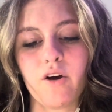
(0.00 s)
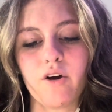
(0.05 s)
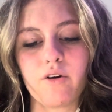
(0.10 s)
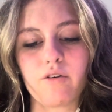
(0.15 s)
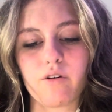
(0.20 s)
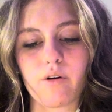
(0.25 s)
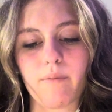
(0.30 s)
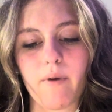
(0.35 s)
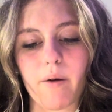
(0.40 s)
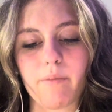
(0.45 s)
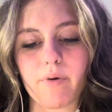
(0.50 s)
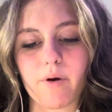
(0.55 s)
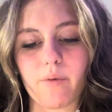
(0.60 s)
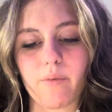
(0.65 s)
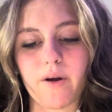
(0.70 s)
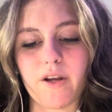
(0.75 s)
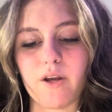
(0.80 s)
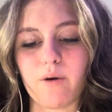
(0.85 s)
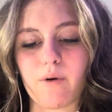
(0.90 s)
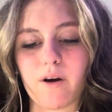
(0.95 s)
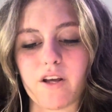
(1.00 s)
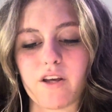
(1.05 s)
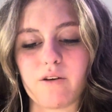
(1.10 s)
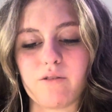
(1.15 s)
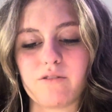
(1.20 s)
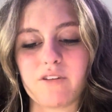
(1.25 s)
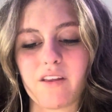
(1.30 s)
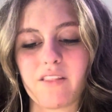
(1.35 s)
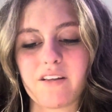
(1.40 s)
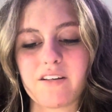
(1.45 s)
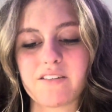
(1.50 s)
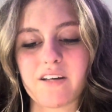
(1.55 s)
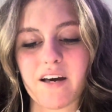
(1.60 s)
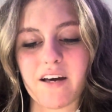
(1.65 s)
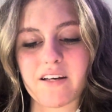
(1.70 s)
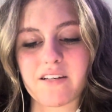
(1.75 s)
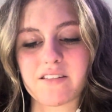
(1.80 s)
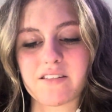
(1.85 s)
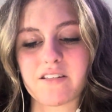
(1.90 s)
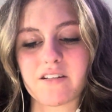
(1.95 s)
Remember, when you are using the
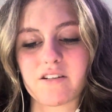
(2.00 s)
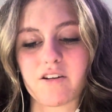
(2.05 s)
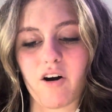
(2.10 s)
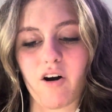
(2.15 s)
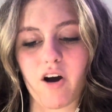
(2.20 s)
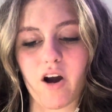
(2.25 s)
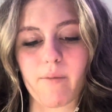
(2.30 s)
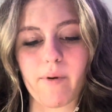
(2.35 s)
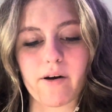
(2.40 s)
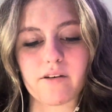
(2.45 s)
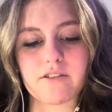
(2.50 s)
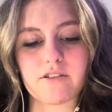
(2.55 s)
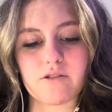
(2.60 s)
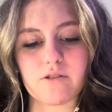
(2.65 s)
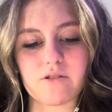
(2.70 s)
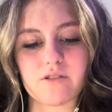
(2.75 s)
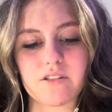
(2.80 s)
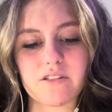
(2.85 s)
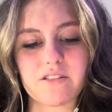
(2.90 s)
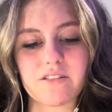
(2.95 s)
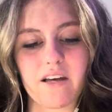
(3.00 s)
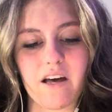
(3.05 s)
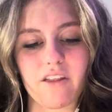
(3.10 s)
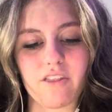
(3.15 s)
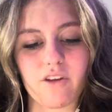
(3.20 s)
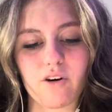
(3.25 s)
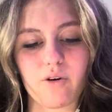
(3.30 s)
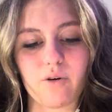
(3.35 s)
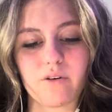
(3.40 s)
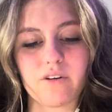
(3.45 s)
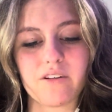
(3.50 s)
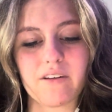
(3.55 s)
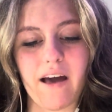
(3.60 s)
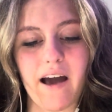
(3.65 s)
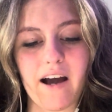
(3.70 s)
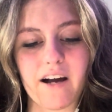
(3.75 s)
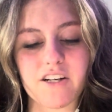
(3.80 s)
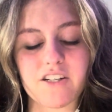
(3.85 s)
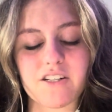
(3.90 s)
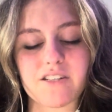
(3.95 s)
test to talk about Susan's ethical
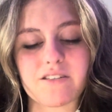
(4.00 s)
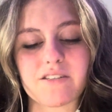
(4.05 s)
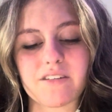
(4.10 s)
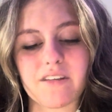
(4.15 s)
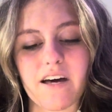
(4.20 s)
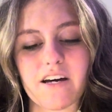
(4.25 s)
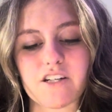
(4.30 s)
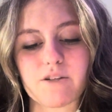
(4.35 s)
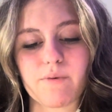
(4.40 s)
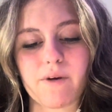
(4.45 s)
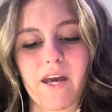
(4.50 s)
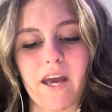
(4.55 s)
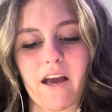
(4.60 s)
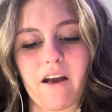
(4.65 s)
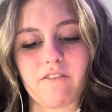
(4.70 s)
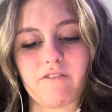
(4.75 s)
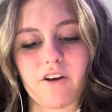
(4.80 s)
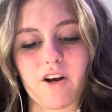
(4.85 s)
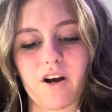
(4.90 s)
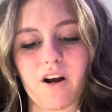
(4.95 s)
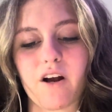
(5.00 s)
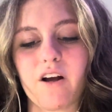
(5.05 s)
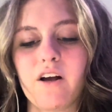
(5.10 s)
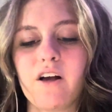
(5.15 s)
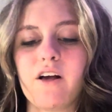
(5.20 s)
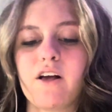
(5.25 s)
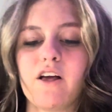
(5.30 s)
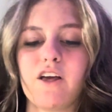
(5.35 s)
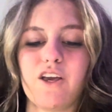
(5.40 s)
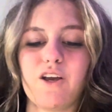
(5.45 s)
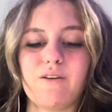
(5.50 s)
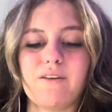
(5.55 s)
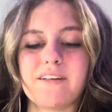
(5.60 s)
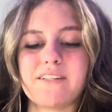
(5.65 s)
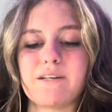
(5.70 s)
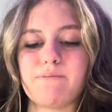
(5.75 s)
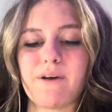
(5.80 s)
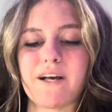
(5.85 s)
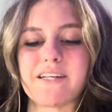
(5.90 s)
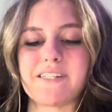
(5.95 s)
action/behavior, you need
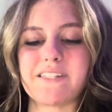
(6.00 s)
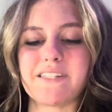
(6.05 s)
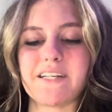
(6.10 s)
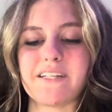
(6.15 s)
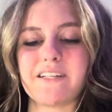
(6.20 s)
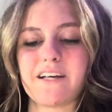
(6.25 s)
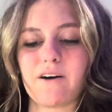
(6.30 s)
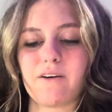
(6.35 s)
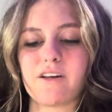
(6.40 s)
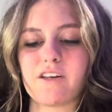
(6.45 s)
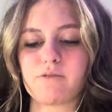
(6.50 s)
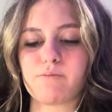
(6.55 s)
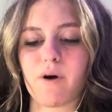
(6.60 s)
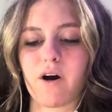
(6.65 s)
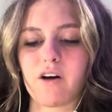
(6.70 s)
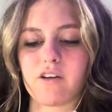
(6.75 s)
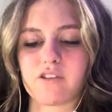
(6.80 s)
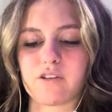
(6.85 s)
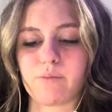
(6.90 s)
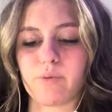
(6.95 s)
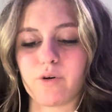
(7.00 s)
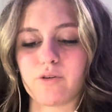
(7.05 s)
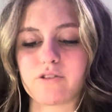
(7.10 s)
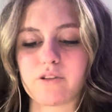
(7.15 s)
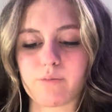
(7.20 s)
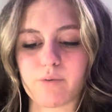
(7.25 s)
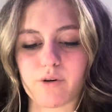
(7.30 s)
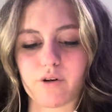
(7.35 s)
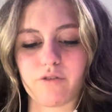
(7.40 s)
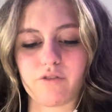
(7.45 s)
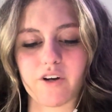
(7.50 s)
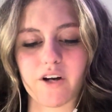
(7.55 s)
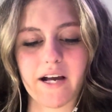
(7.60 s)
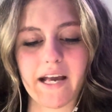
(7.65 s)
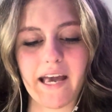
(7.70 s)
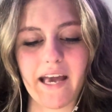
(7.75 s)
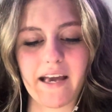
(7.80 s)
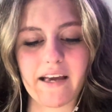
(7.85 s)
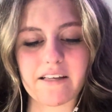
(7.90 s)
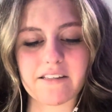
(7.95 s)
to be as detailed as possible to prove your
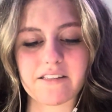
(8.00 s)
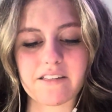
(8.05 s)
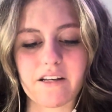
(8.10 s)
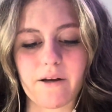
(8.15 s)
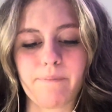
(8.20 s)
case.